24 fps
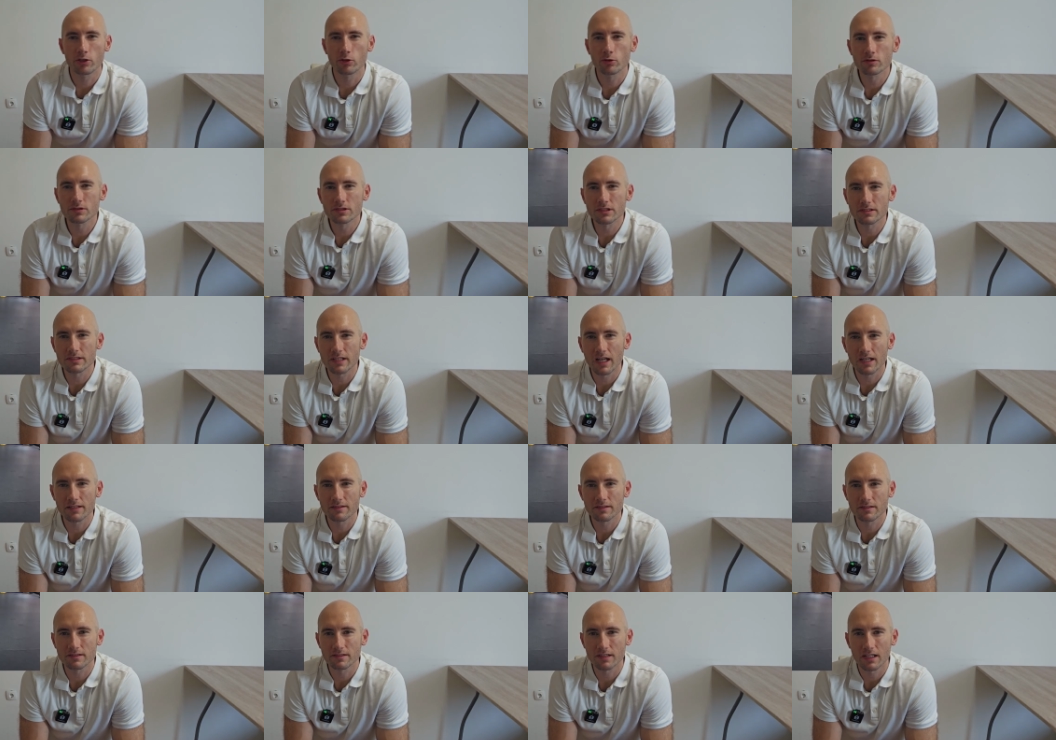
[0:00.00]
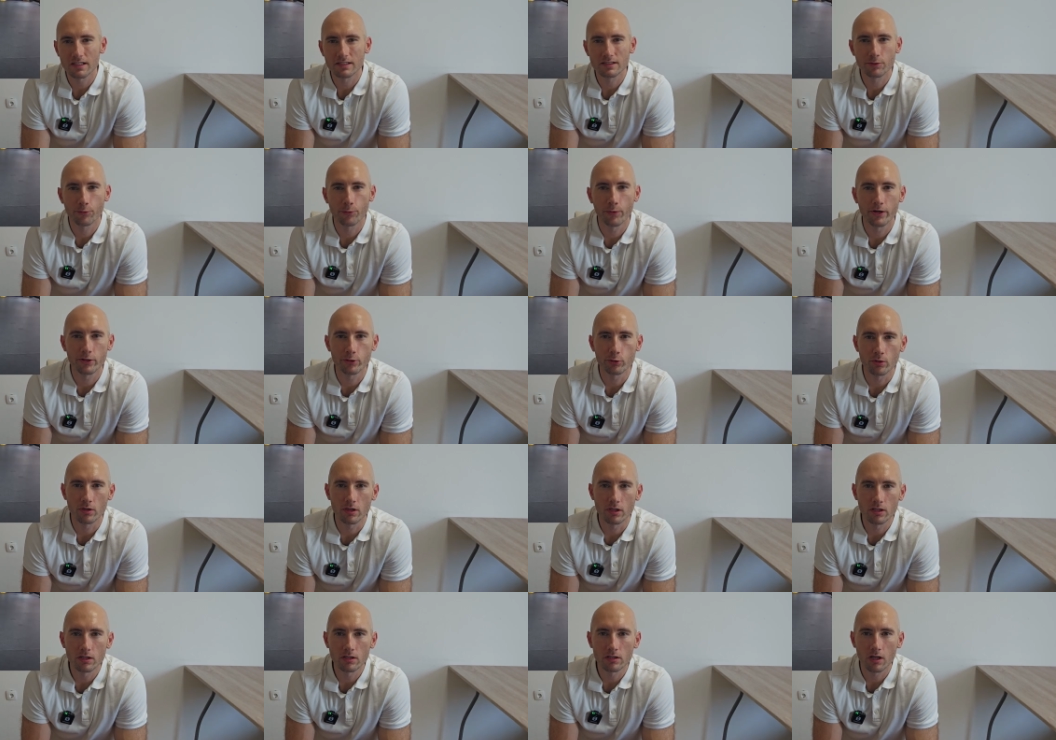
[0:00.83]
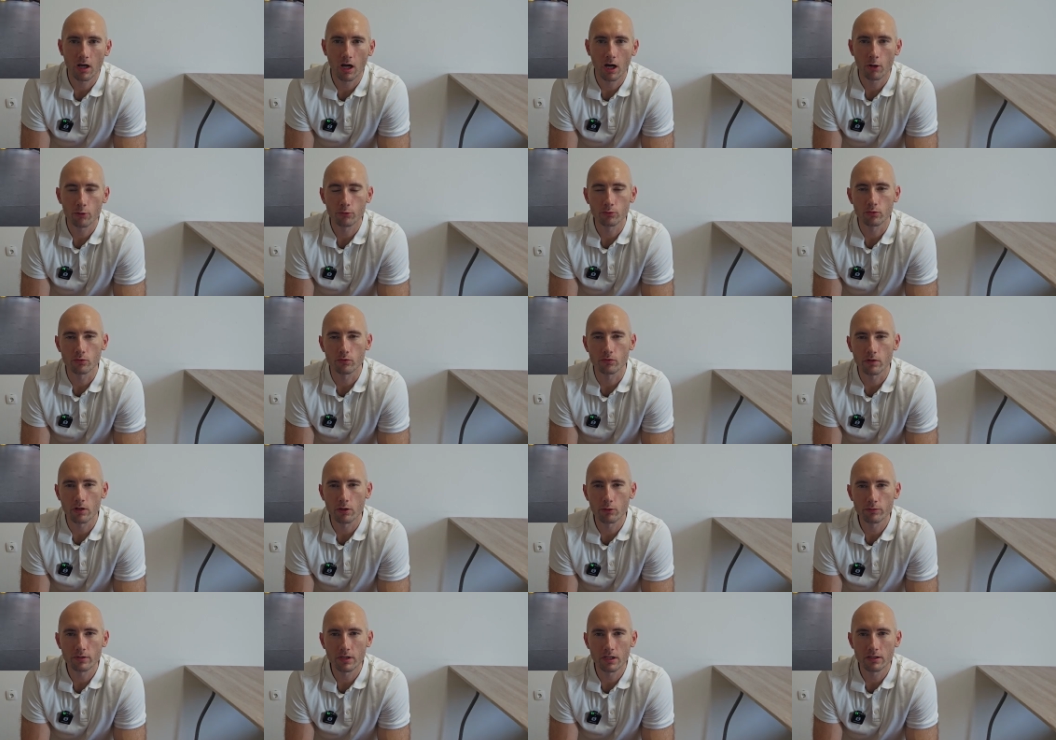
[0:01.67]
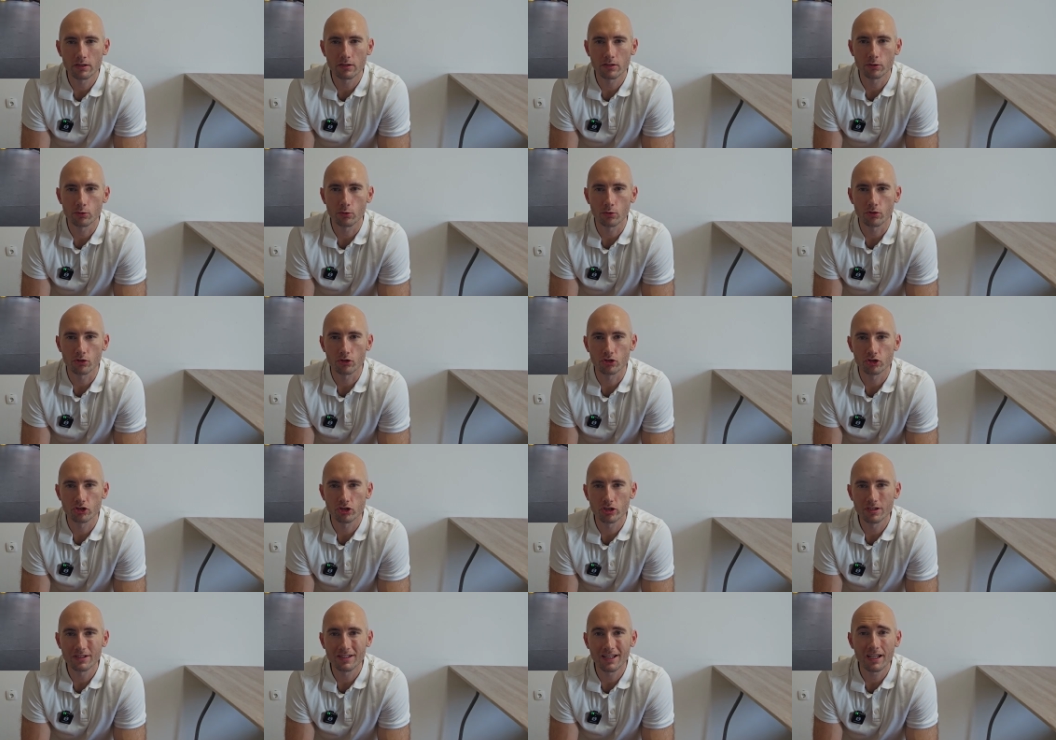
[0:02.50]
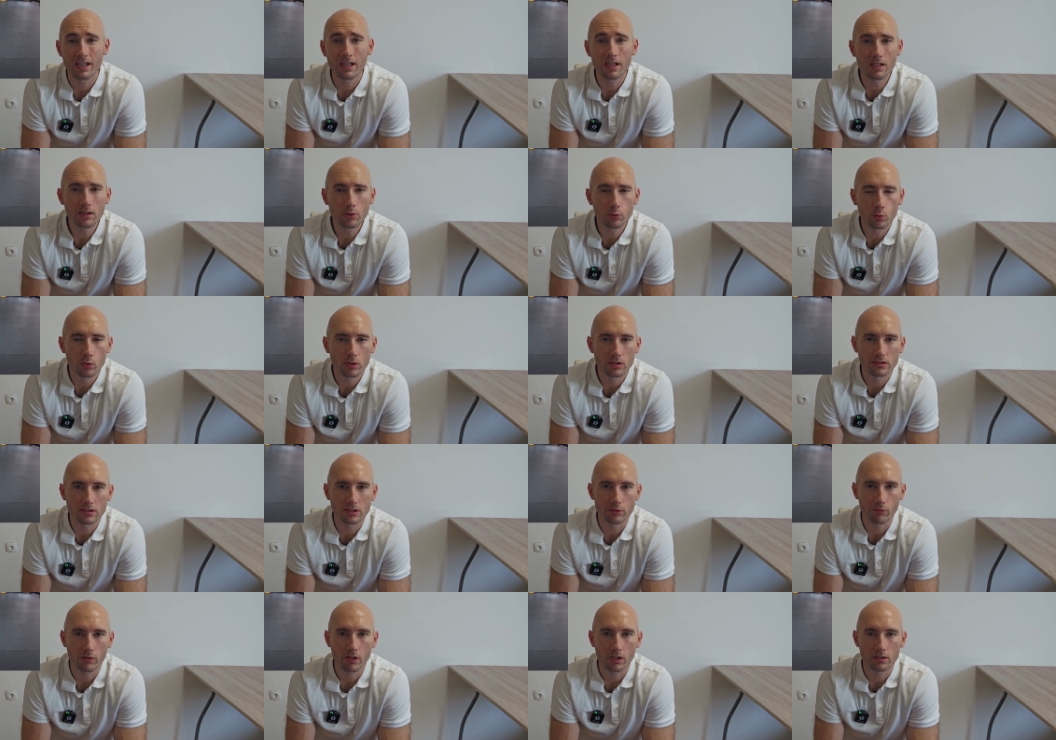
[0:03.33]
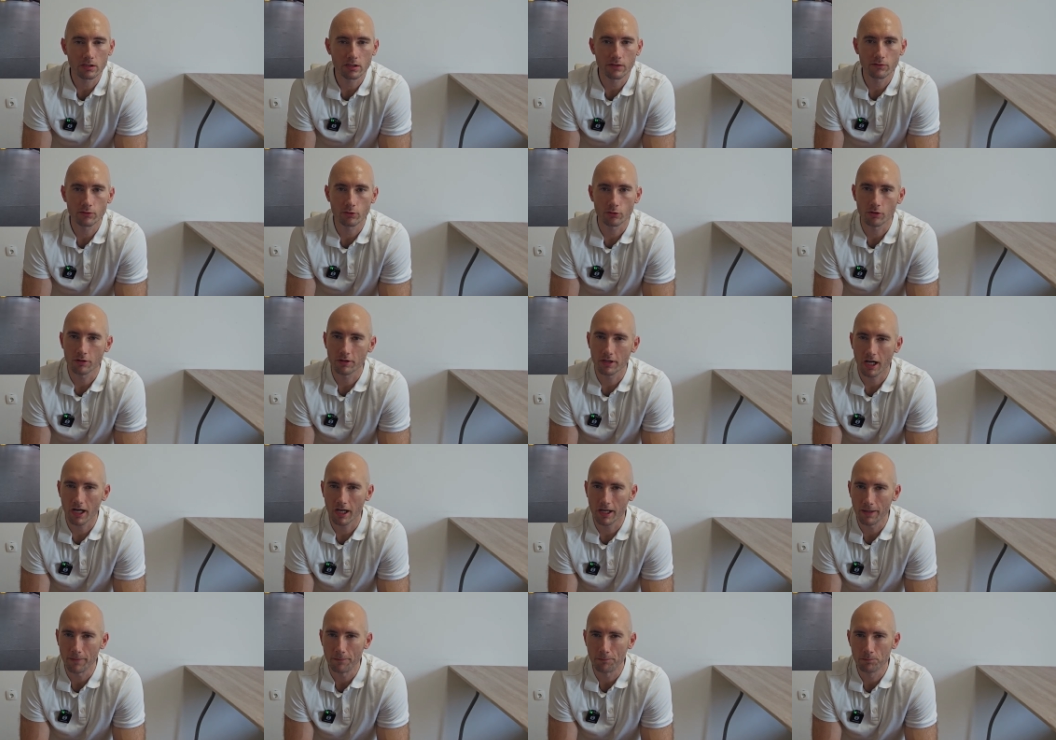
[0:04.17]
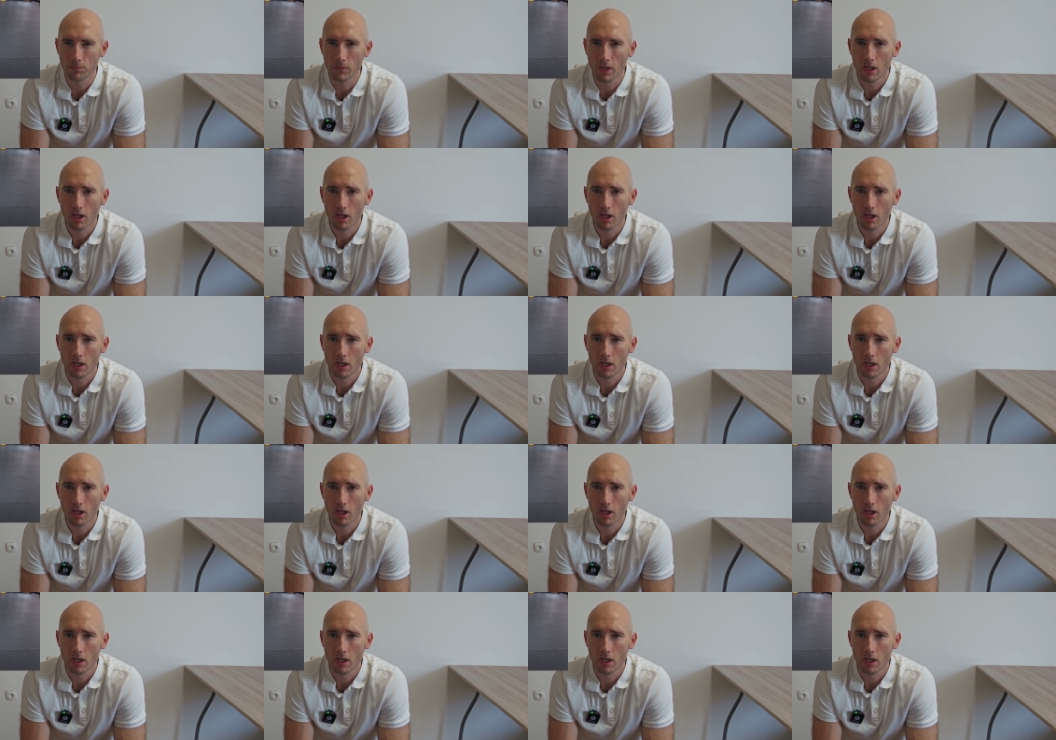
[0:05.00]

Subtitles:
use this exercise where you learn how to rotate your shin inwards relative to the thigh.